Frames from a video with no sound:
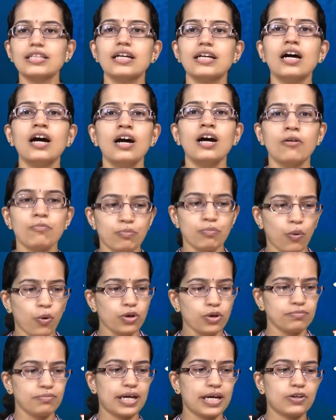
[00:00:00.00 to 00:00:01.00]
in the
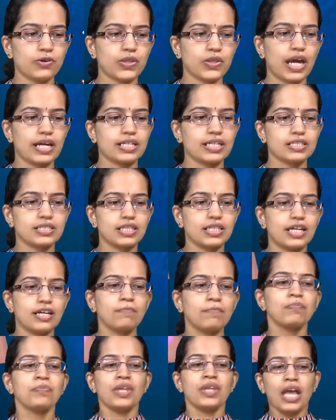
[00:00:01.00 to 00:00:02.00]
bone marrow that is
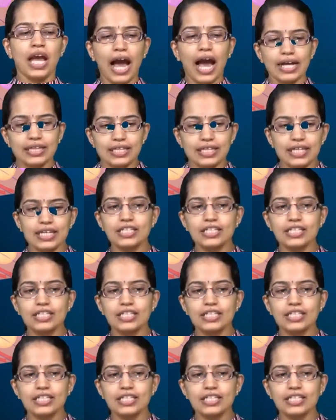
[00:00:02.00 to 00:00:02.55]
there. And